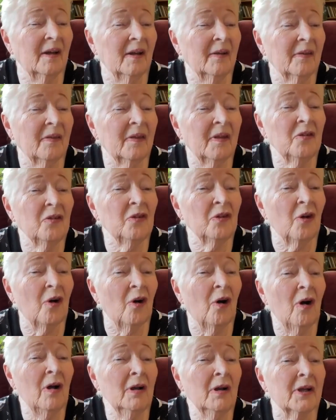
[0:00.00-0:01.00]
this
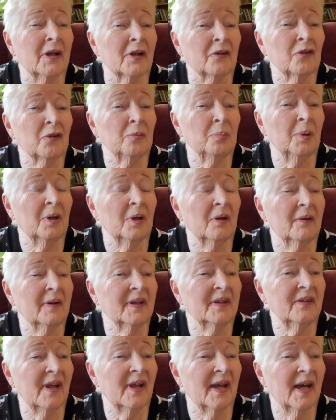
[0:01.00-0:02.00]
August, we're
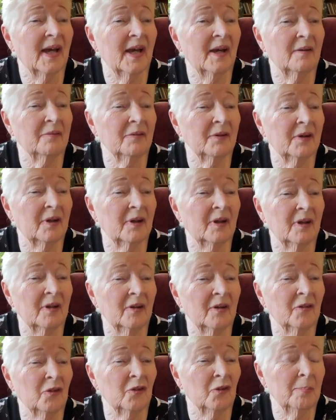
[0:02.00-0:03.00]
going to have
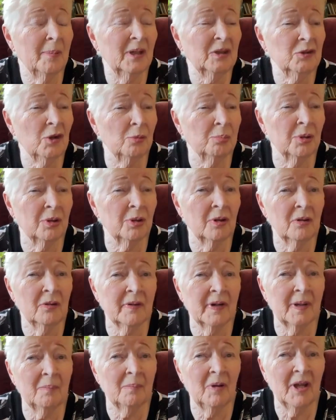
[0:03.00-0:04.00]
a special
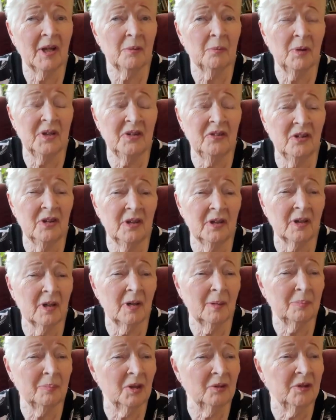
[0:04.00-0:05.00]
program like we did a
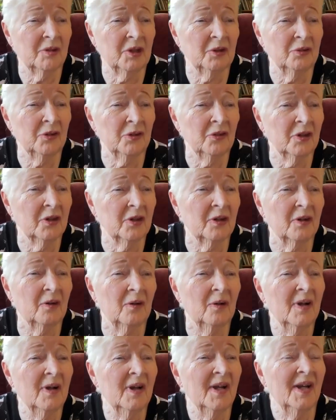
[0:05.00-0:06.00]
couple of years
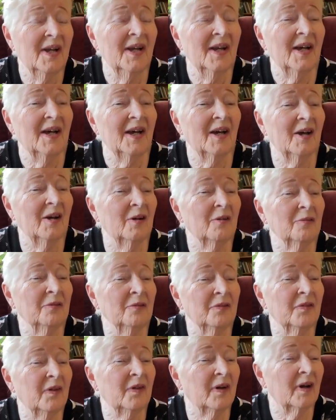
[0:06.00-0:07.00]
ago of
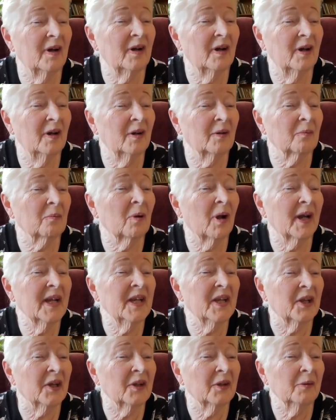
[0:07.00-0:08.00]

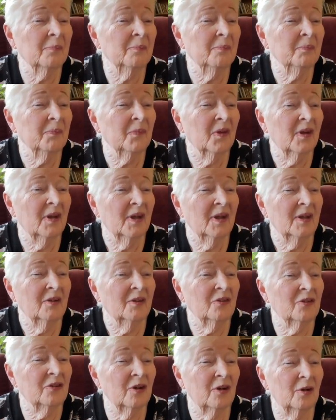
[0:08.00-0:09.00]
writing.
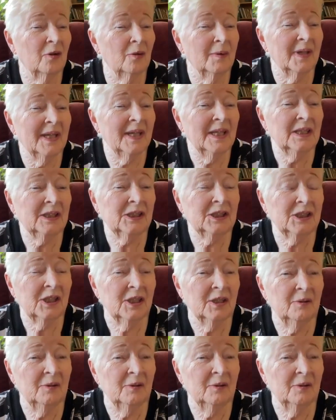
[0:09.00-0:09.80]
So each